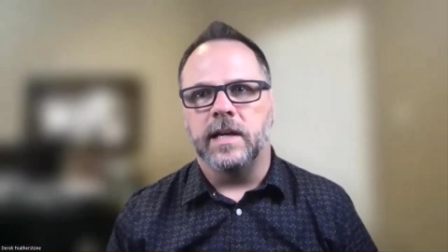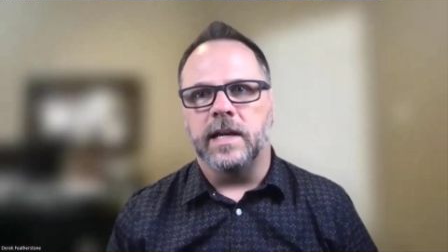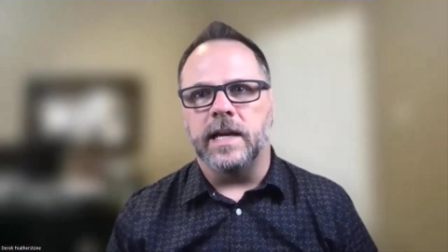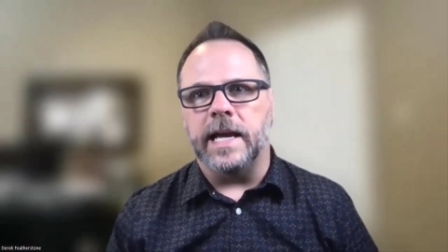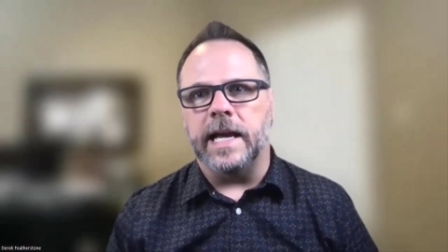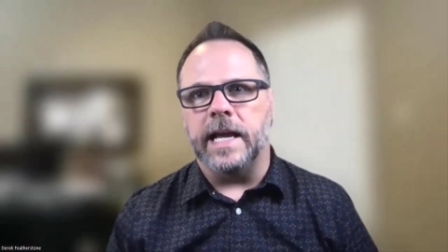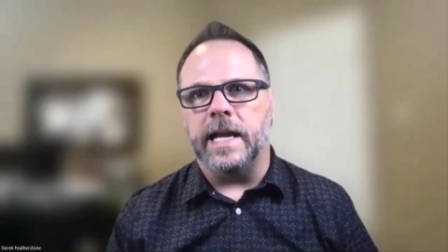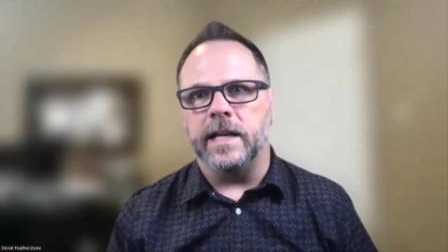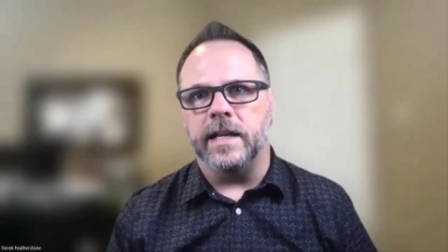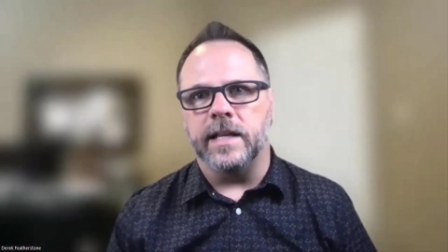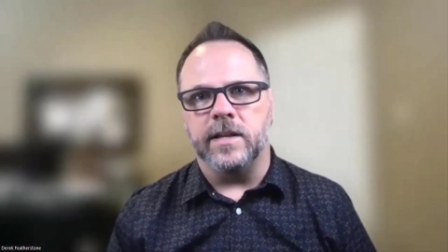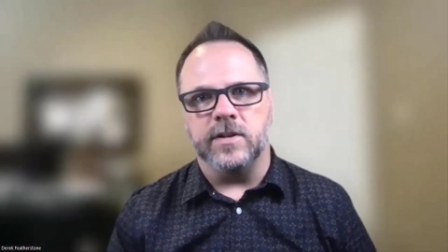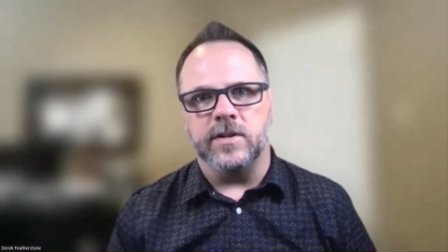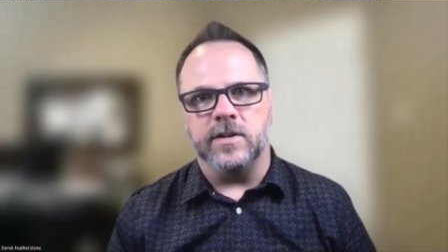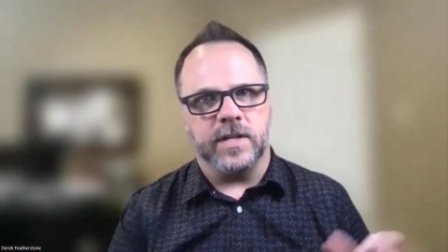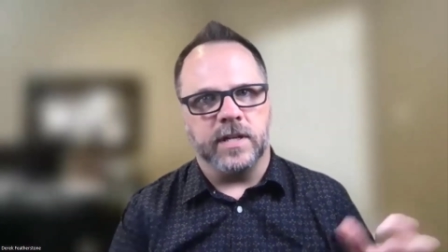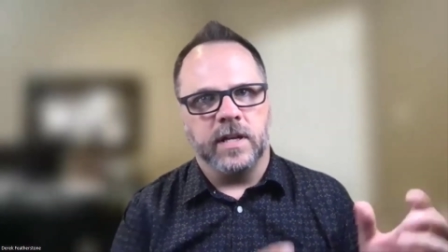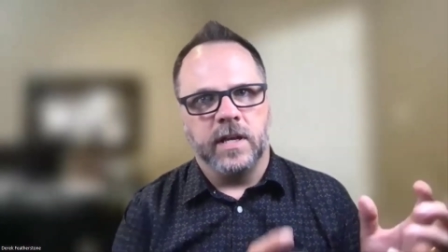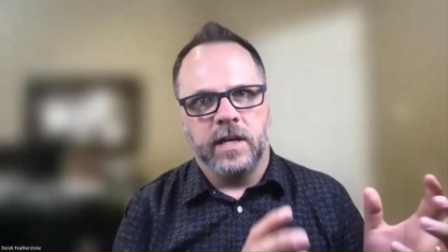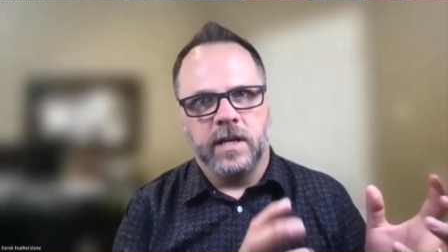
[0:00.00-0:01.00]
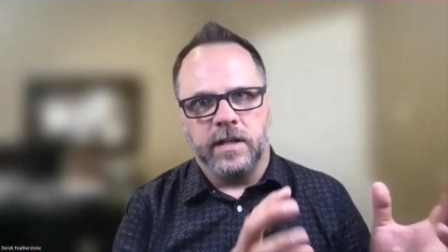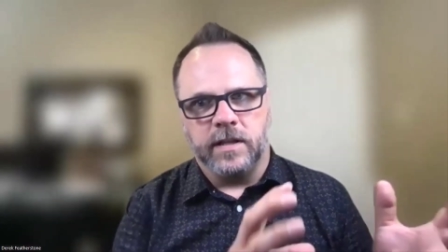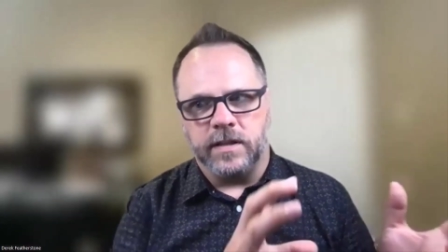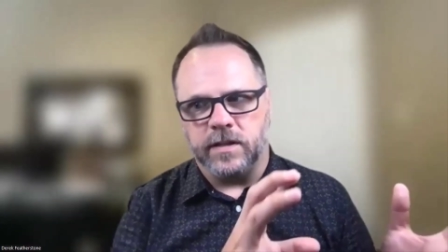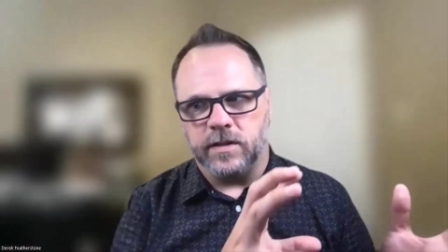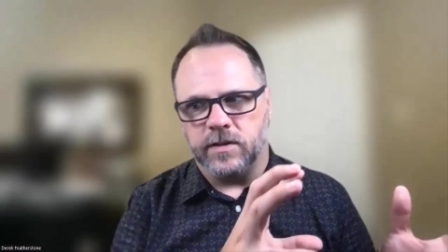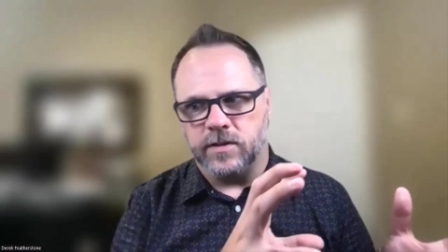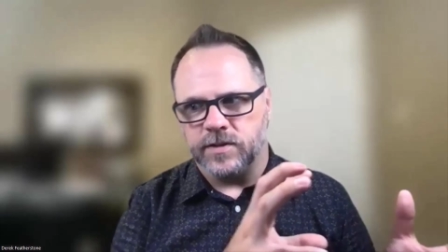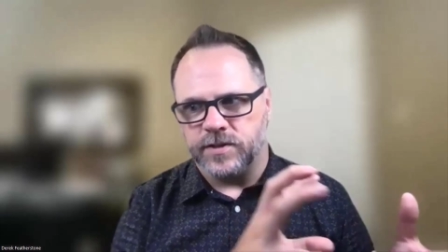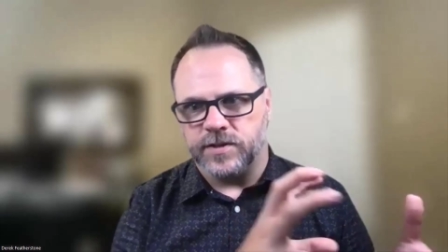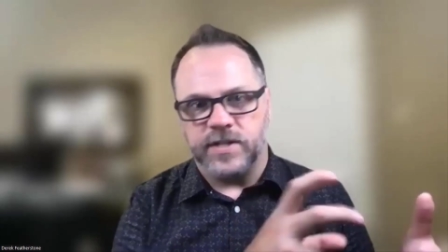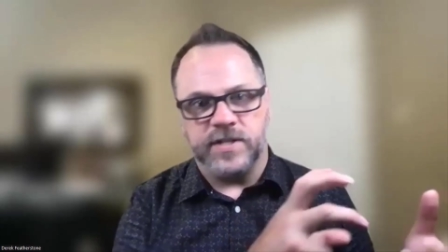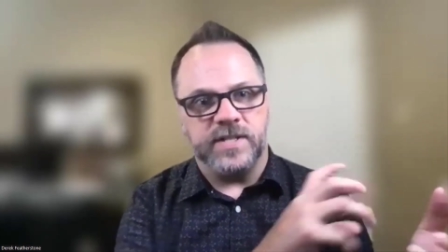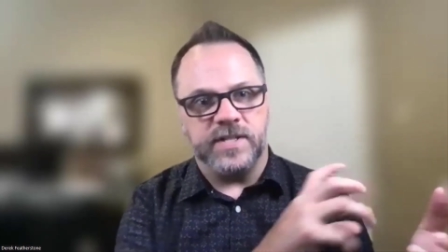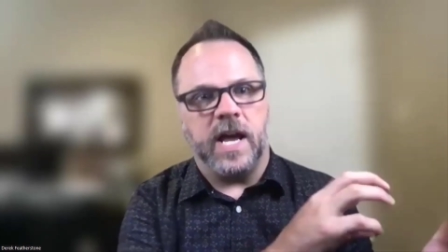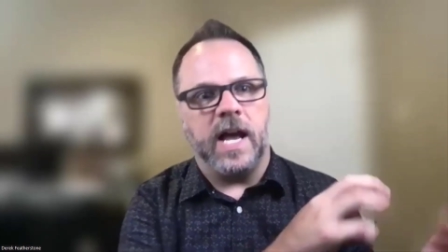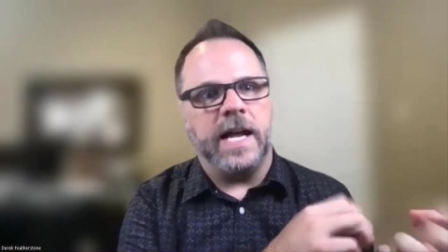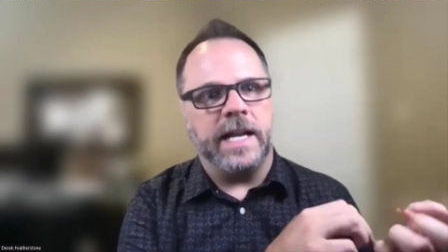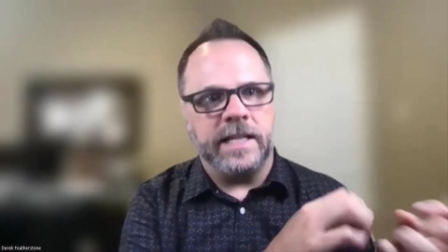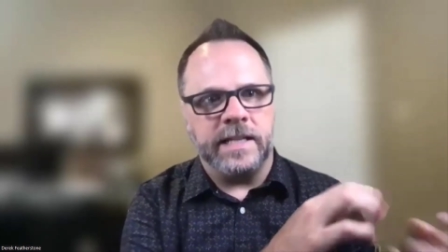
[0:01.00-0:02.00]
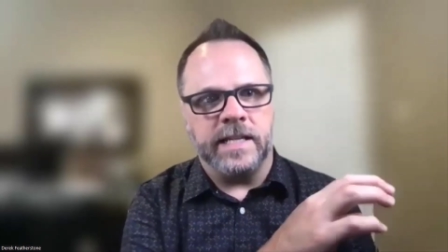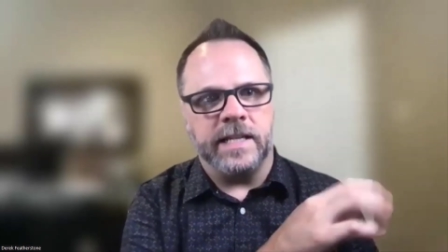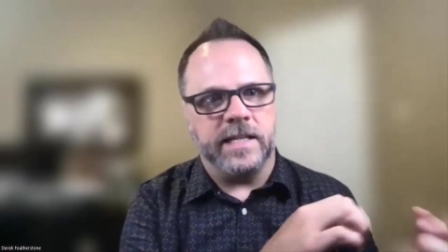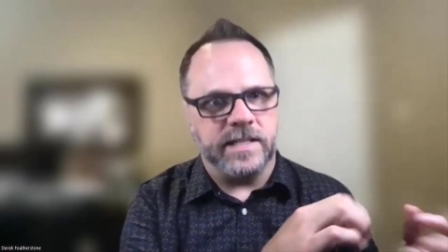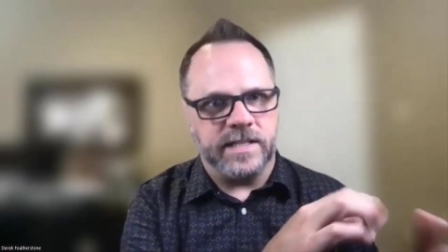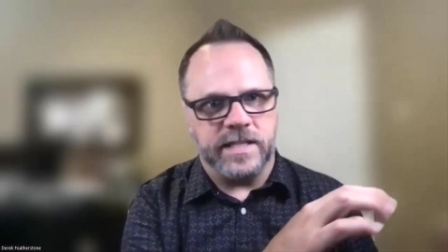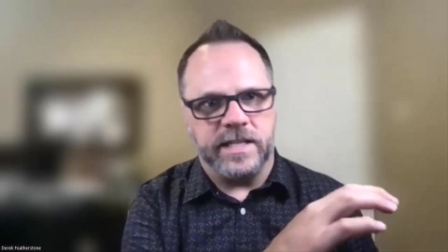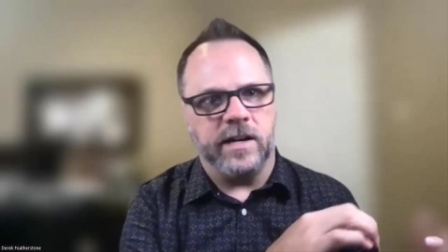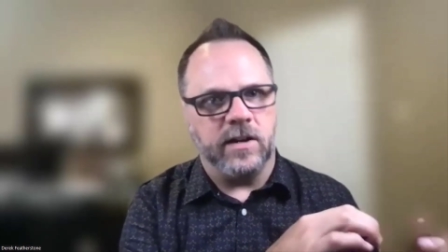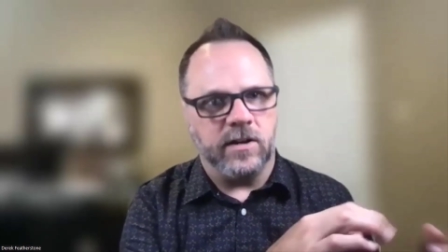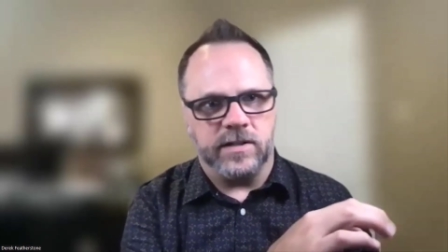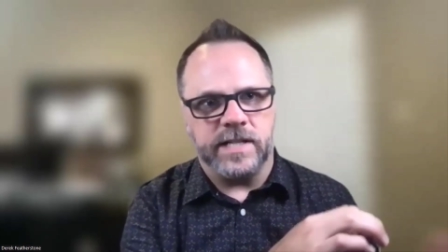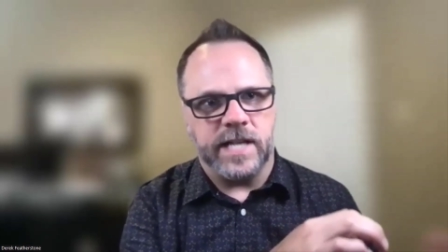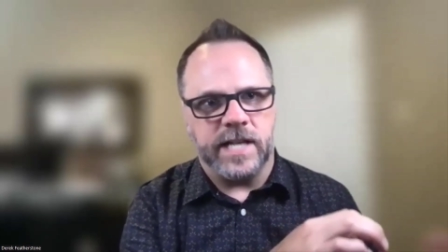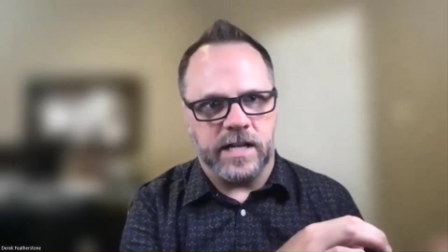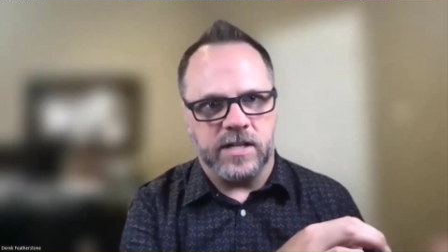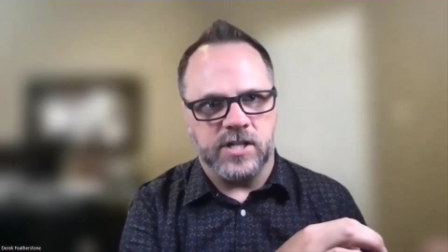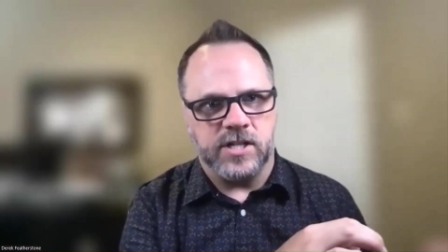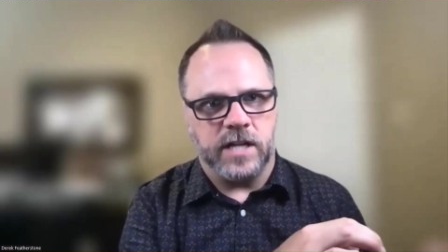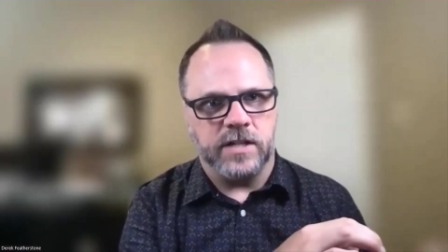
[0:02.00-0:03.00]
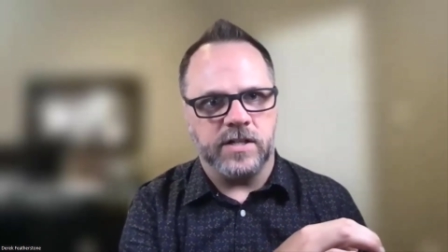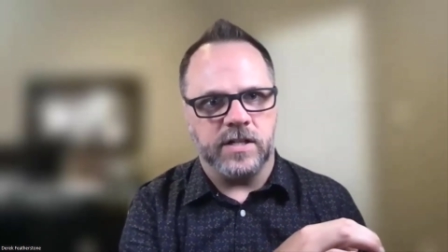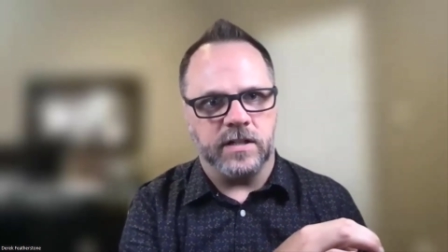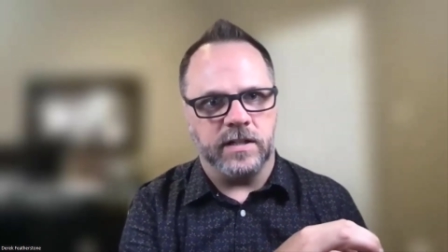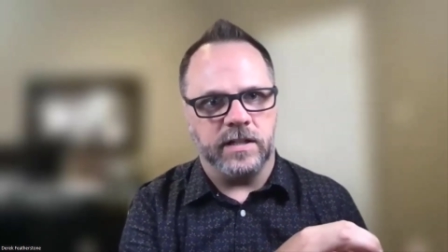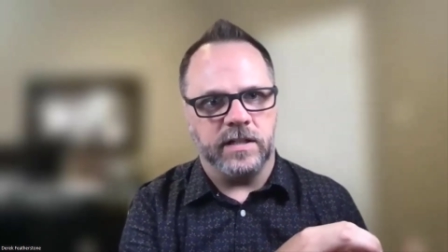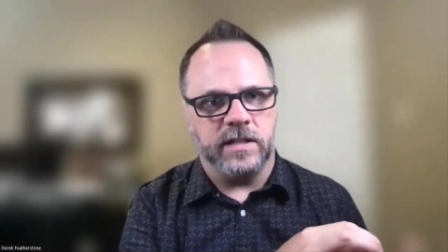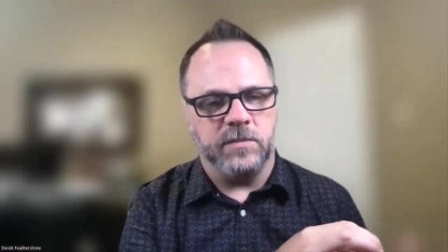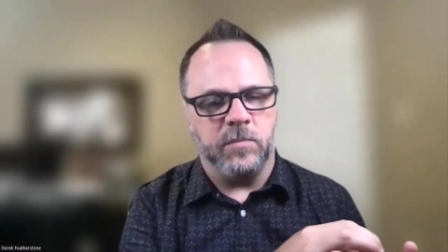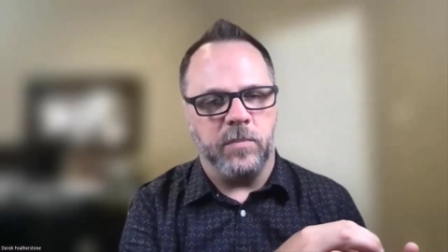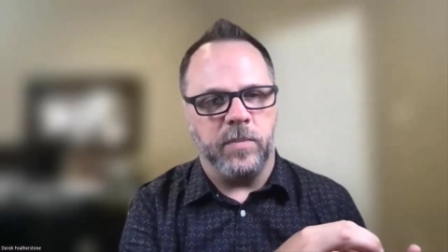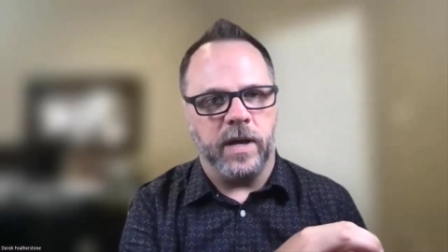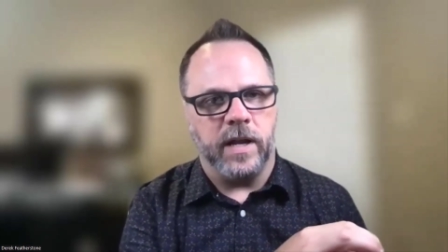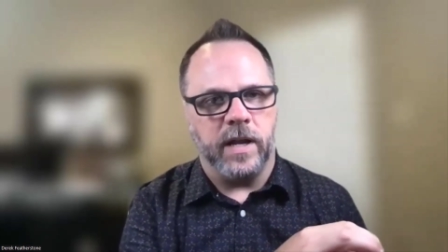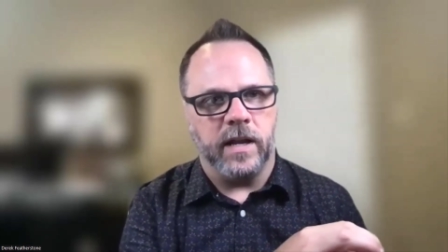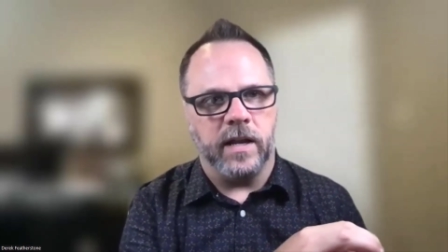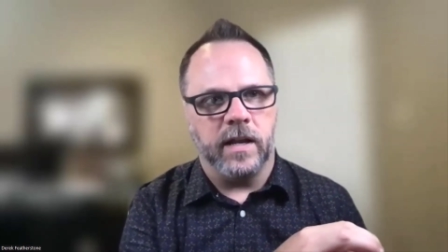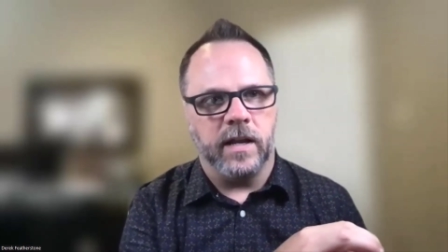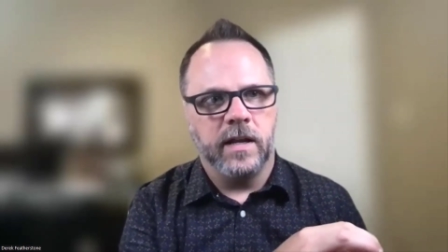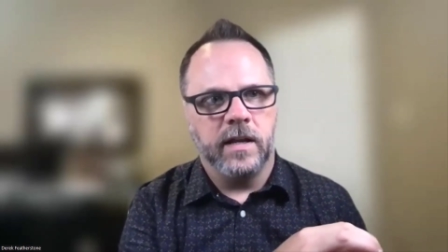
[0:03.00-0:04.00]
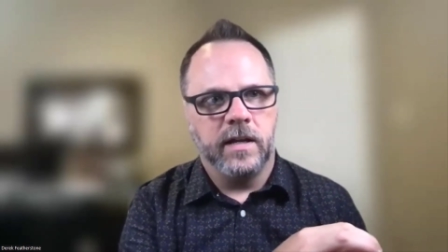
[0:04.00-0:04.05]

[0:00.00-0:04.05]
And there's design that is there tangentially, but